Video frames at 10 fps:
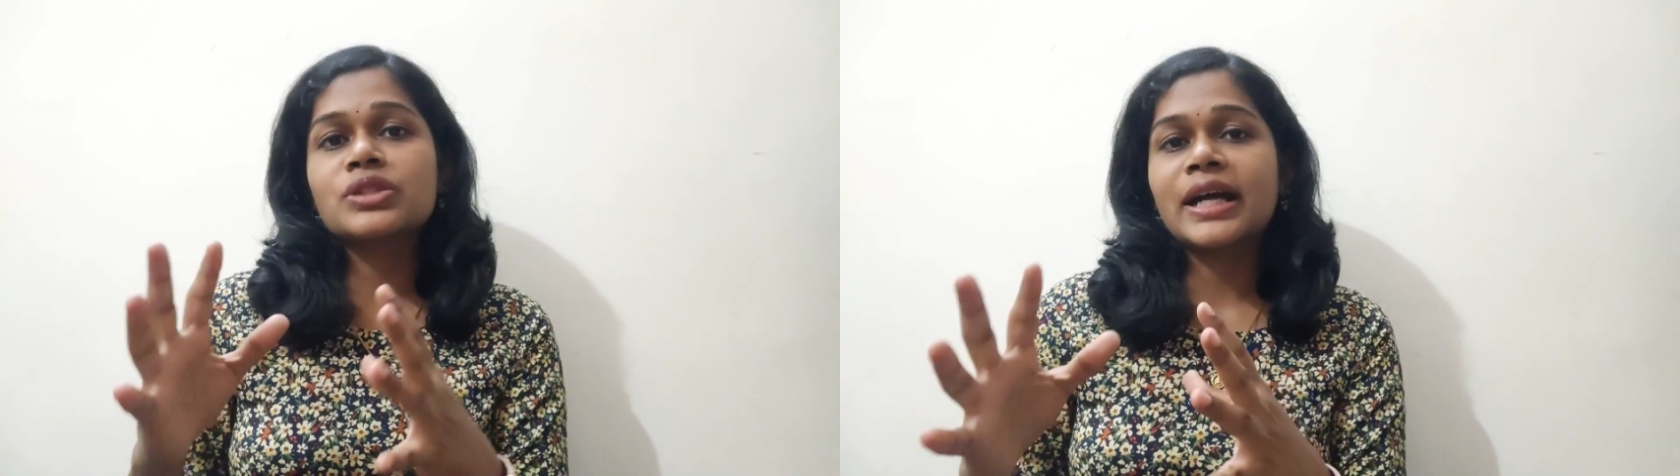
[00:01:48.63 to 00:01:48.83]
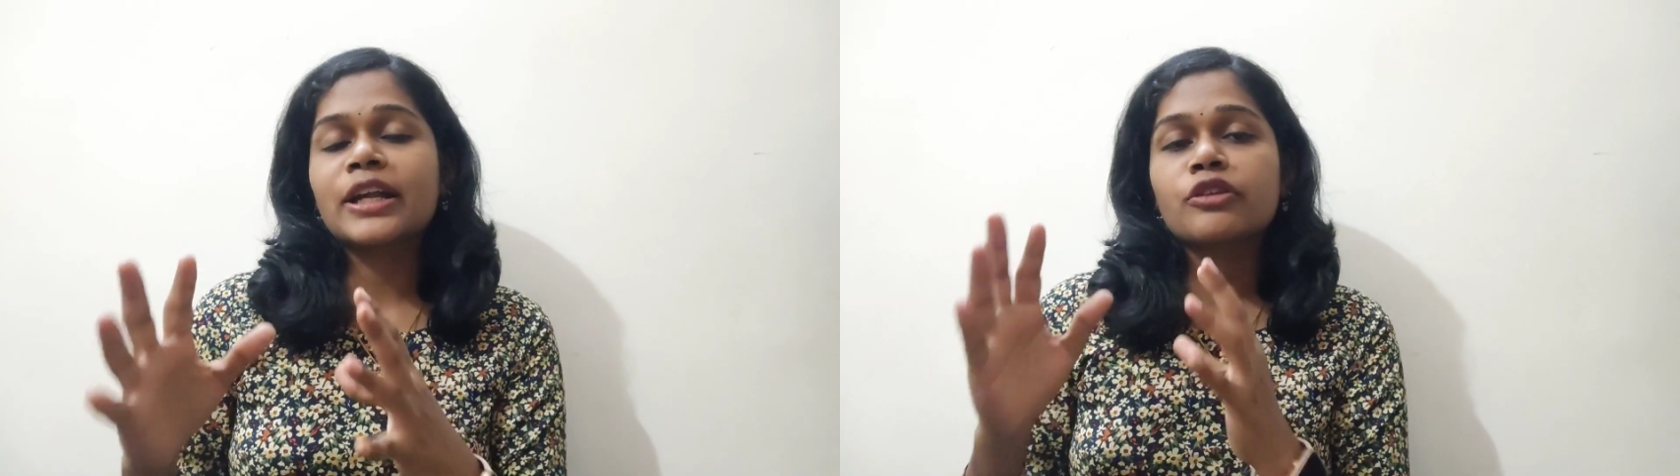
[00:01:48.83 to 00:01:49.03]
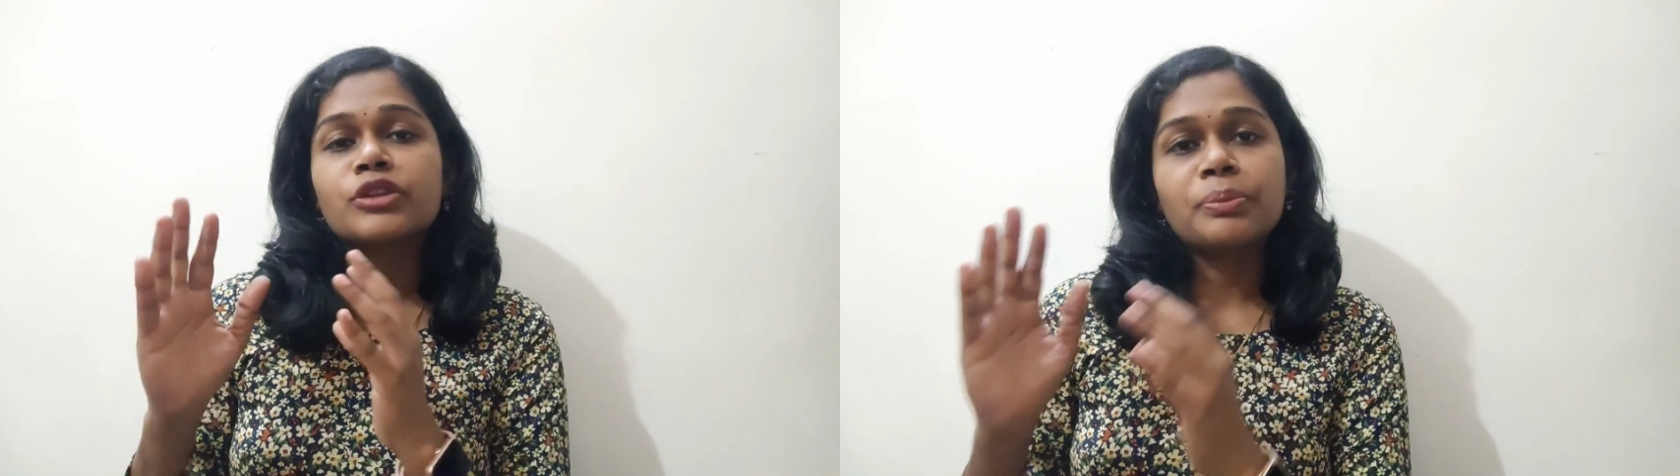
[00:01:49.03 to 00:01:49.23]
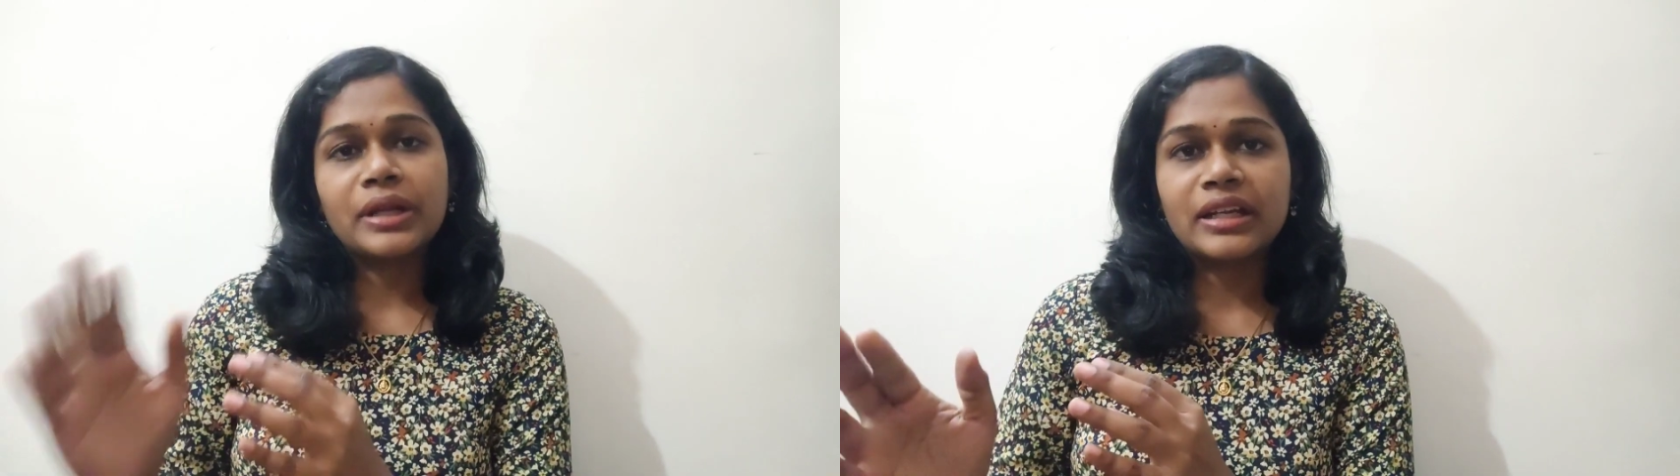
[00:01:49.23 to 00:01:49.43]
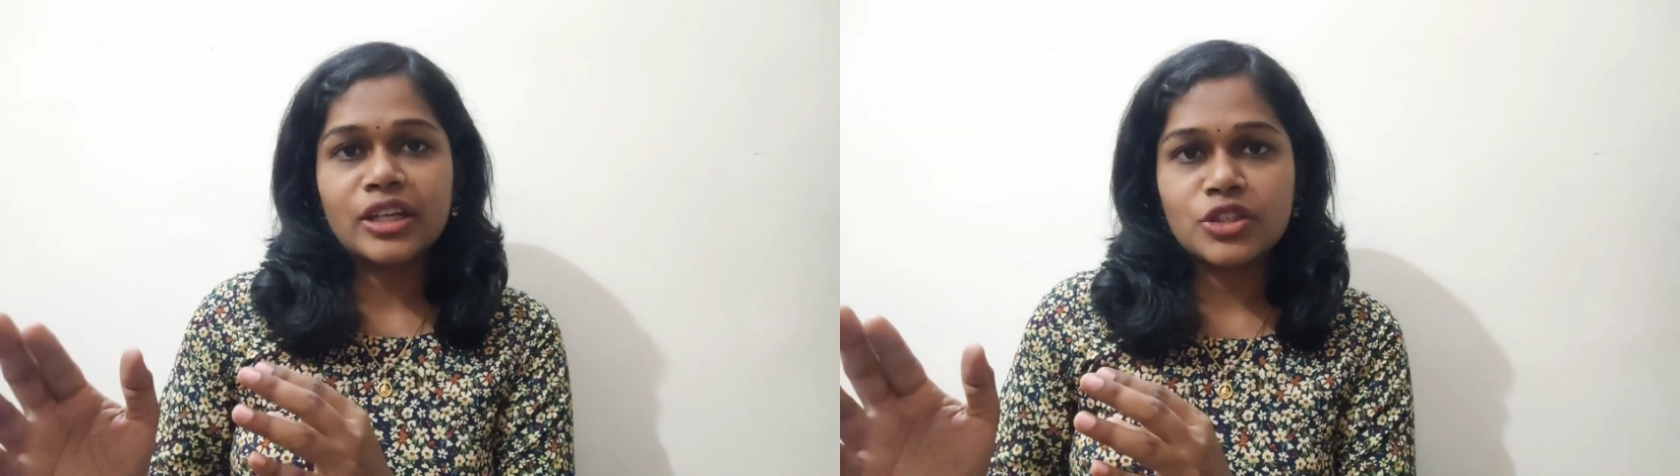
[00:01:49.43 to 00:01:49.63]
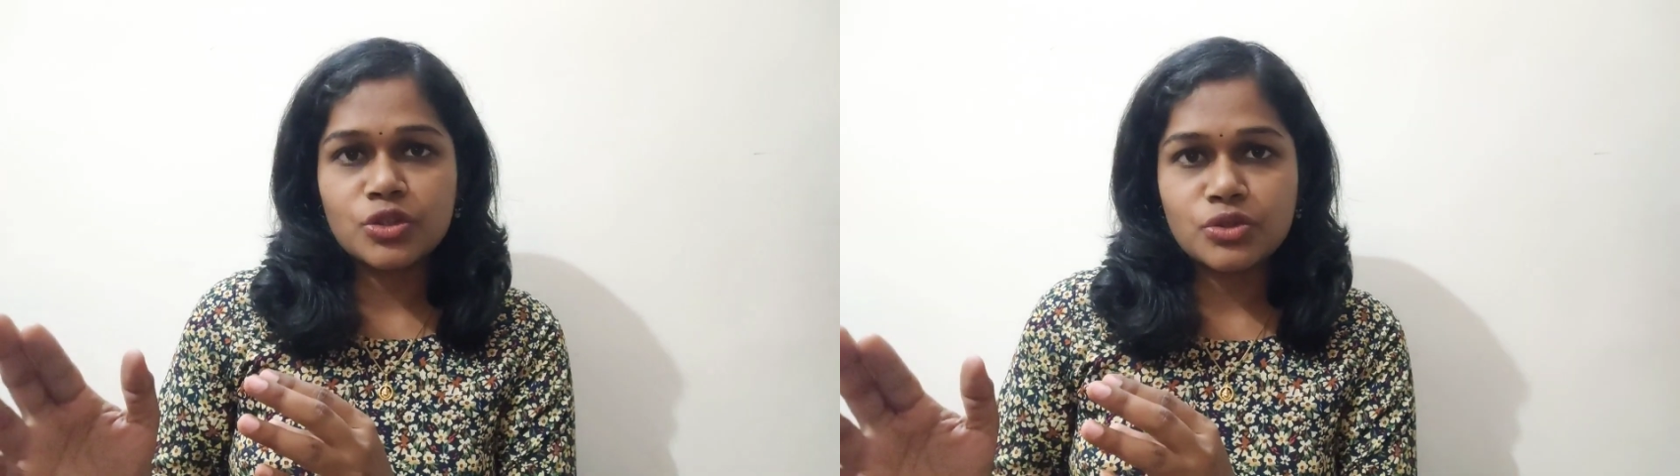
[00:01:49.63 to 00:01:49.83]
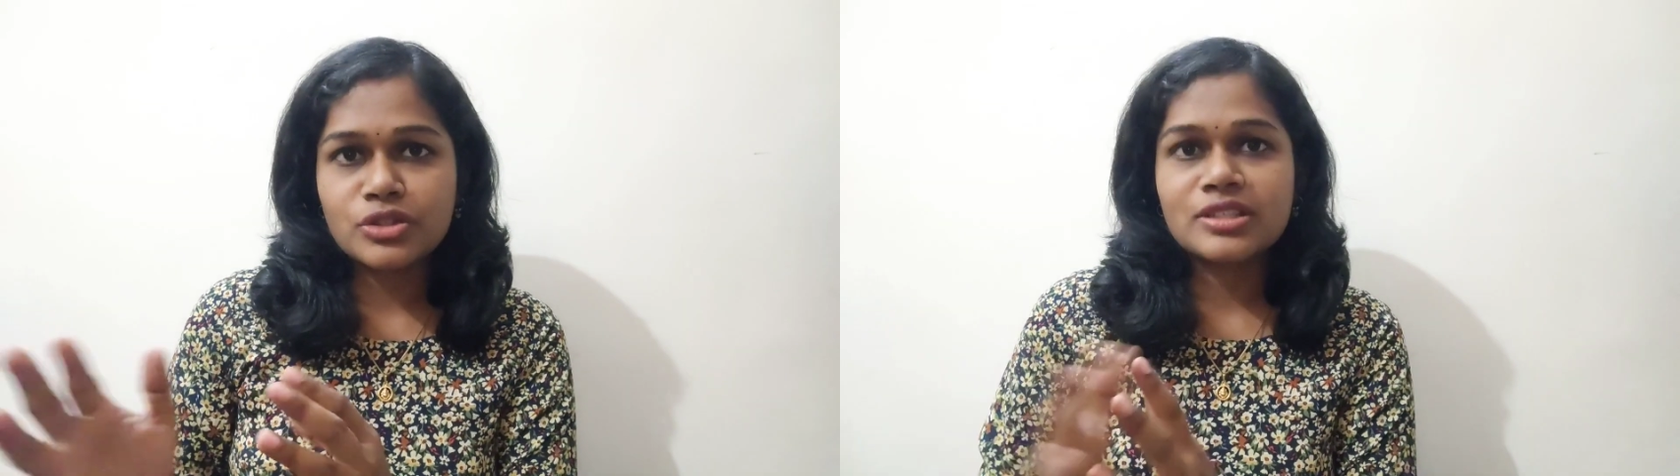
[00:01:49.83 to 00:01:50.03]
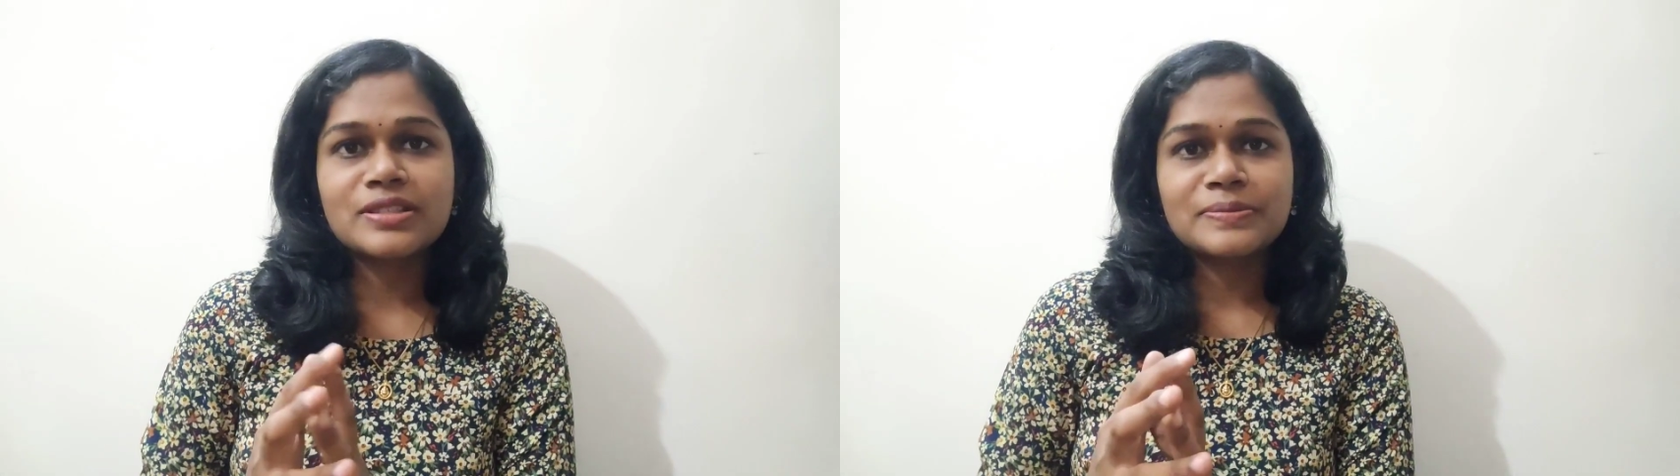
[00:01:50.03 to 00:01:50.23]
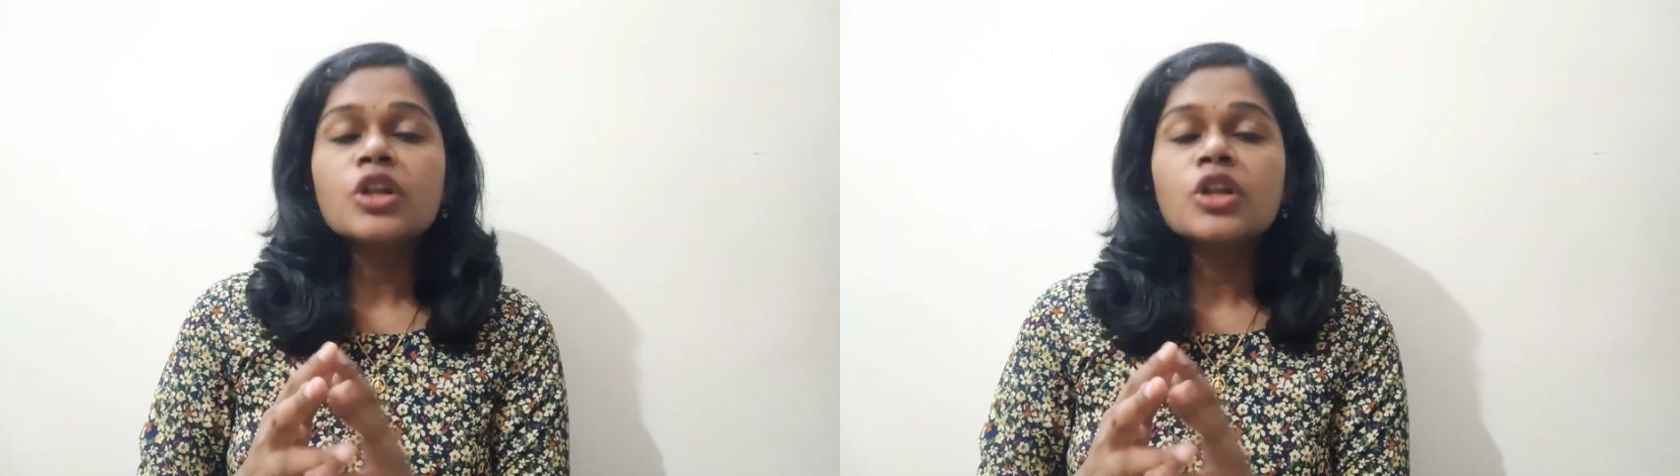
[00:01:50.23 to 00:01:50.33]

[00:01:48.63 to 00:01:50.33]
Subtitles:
that of the pregnant uterus.